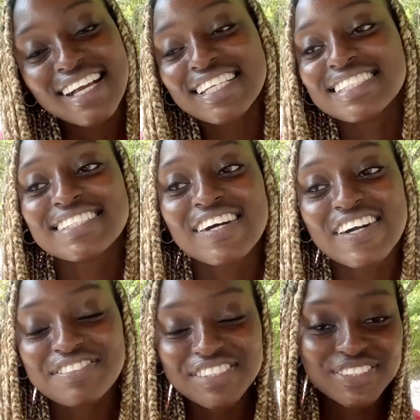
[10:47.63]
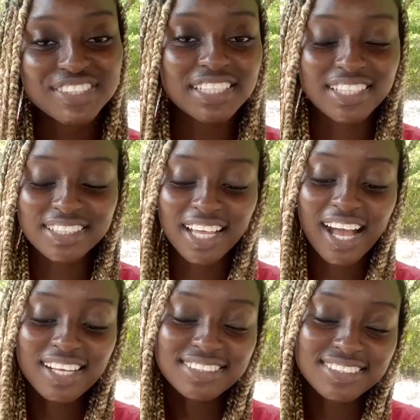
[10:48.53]
So if you're interested in
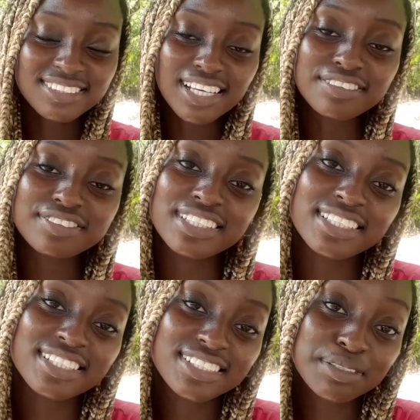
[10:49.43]
that, definitely